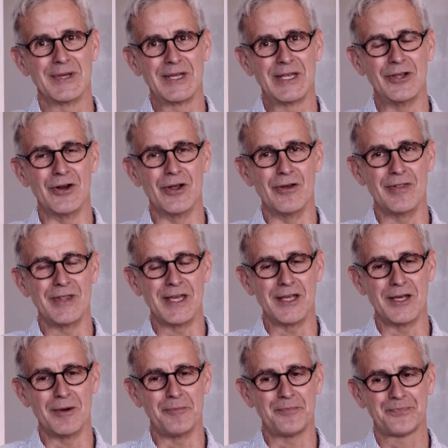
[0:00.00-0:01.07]

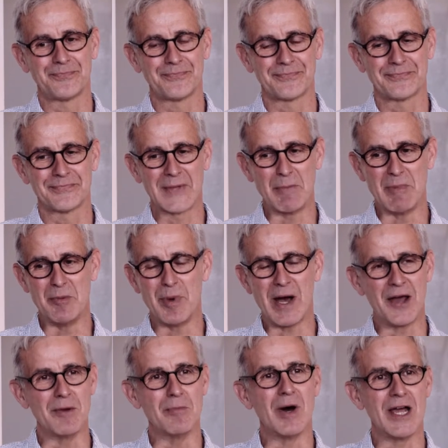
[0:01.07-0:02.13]

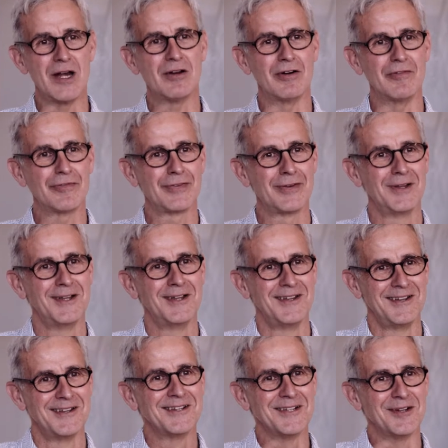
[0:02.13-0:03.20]
Meinhof
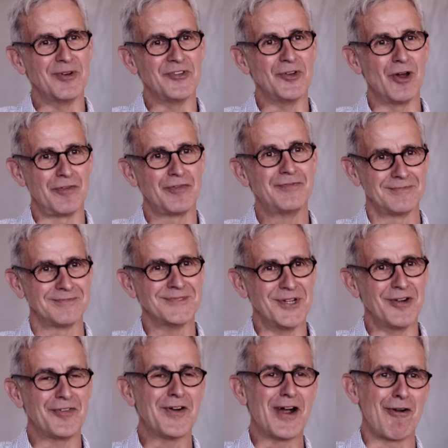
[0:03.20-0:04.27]
was
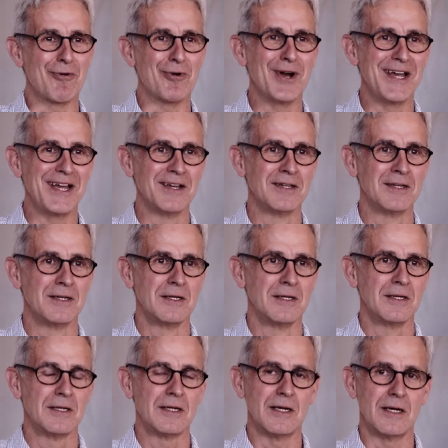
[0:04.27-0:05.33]
not far away,
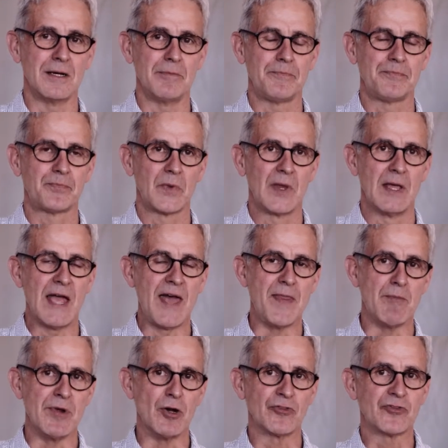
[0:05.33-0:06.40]
and
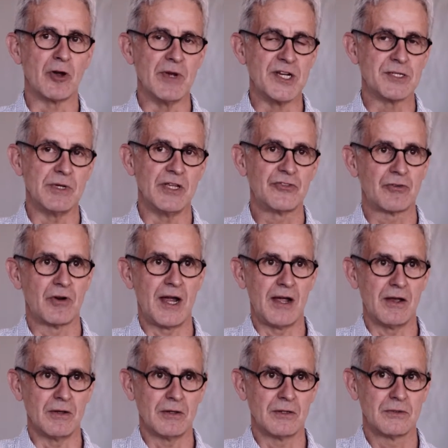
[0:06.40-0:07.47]
then we also went to
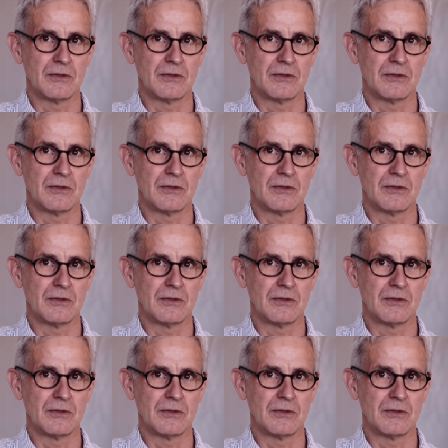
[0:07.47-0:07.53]
Israel